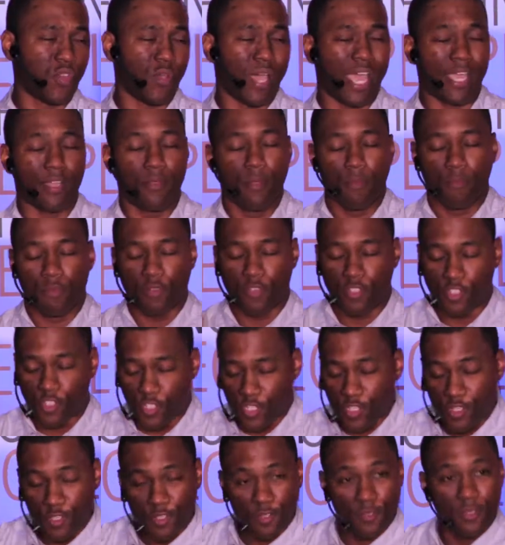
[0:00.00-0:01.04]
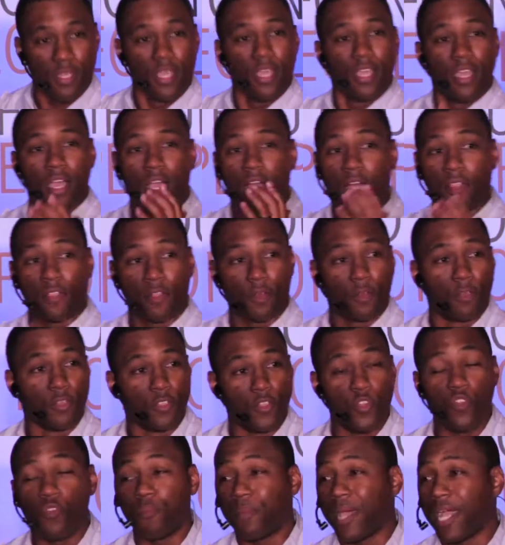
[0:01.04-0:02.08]
So I pursued
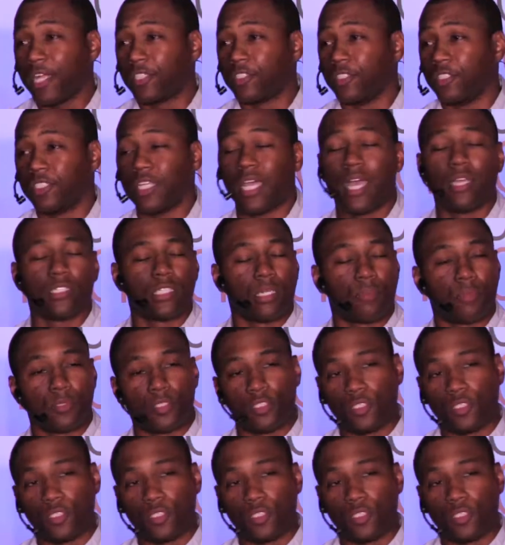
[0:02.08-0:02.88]
other youth pastor jobs.